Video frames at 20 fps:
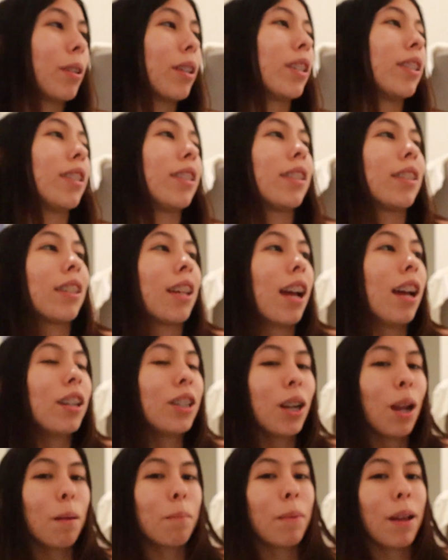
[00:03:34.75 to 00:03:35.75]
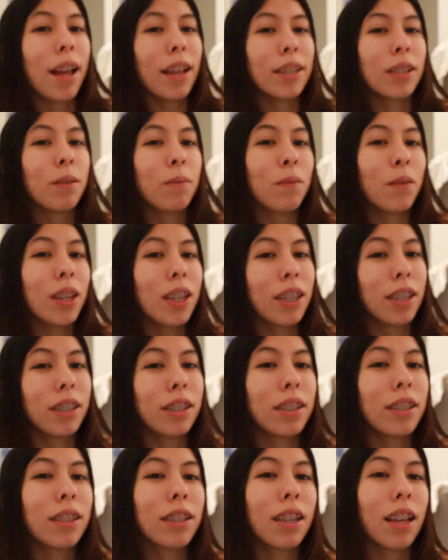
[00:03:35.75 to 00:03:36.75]
because Cash App has
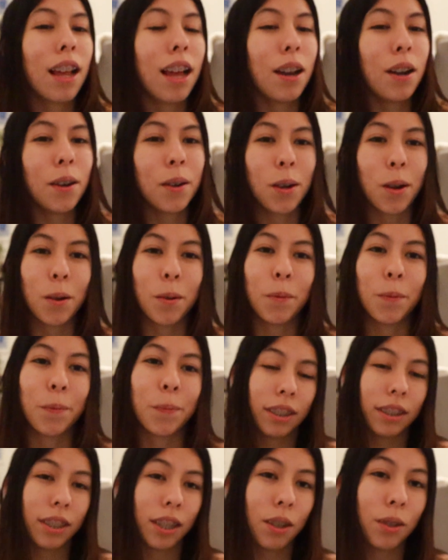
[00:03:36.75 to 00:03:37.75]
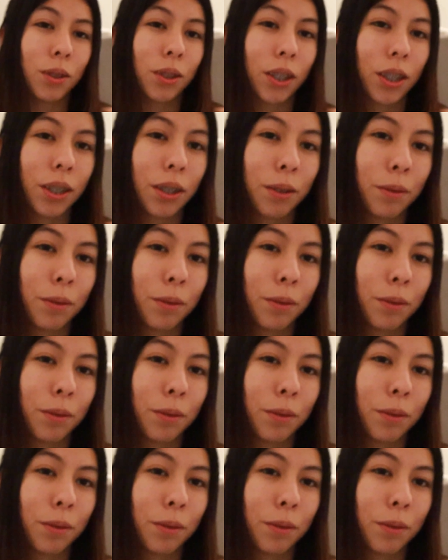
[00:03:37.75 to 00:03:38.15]
fees. I don't know. Zelle's good.